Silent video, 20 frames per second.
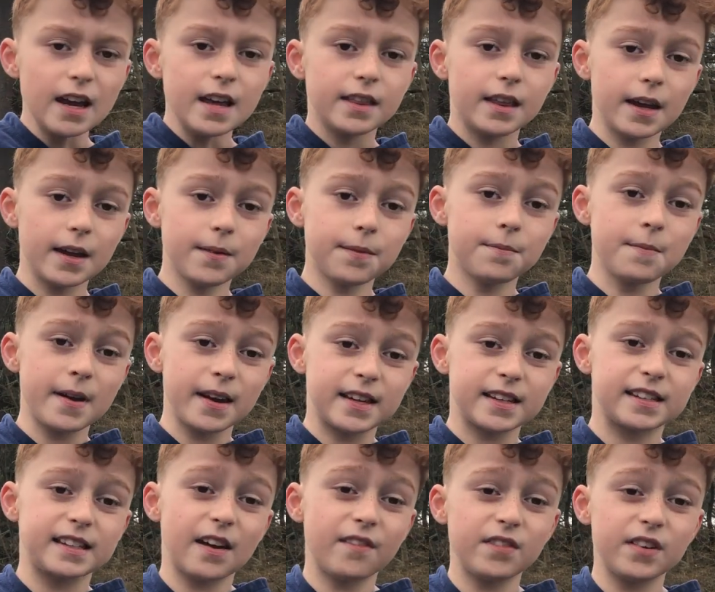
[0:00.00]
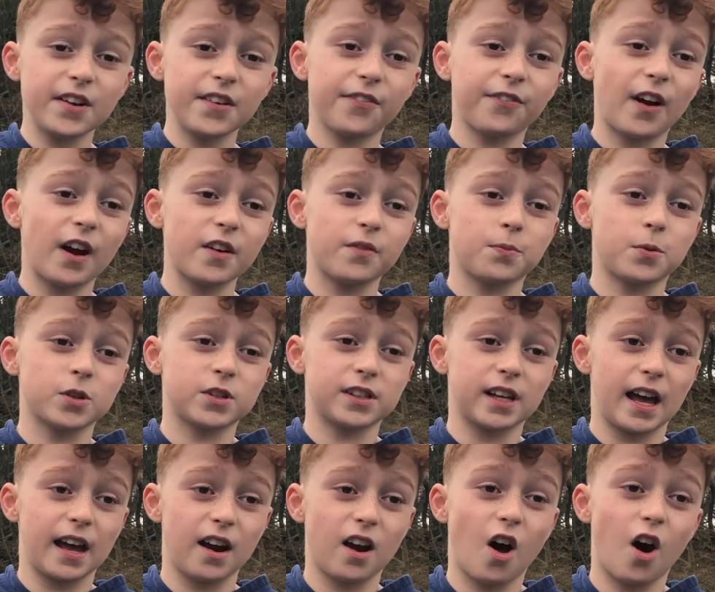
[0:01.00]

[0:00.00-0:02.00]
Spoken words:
they make 75%